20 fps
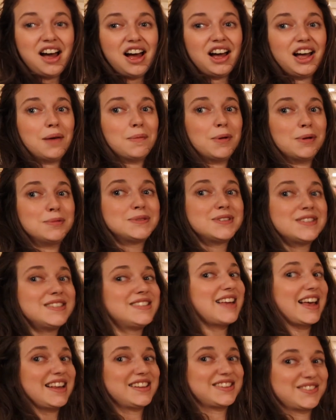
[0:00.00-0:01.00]
I am
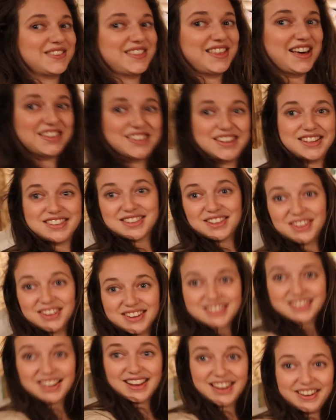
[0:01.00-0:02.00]
obsessed with how this
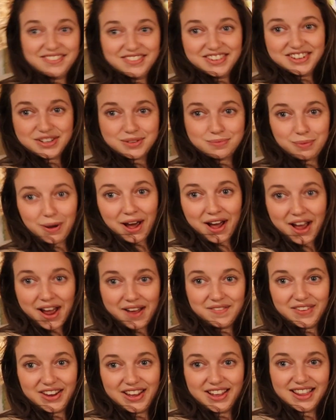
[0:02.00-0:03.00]
looks, like even just
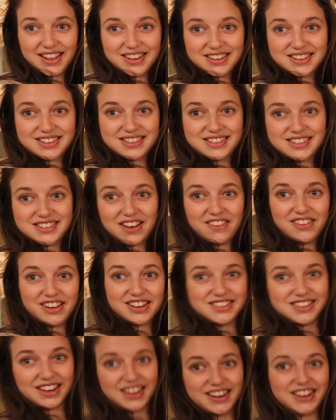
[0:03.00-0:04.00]
behind me. That's so
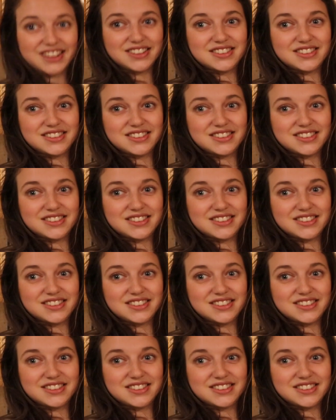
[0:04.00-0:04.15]
exciting.